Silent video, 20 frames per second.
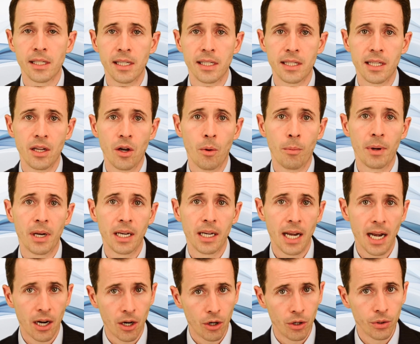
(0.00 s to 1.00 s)
as the opening
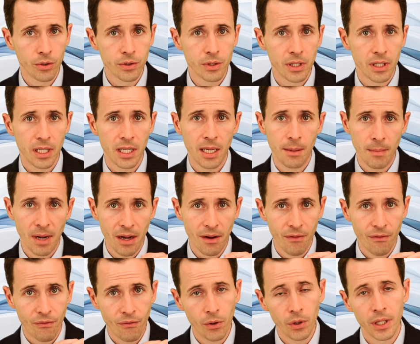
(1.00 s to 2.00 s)
narrows, it
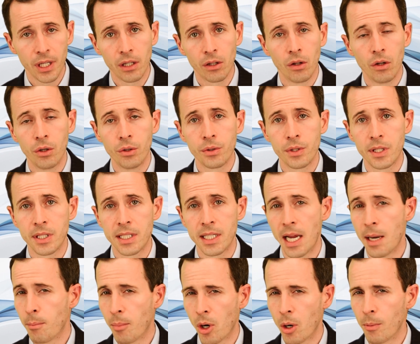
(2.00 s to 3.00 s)
may fully close and
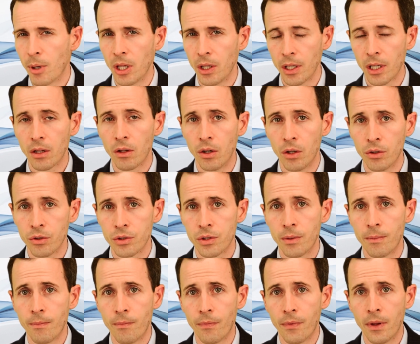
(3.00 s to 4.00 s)
stay permanently closed.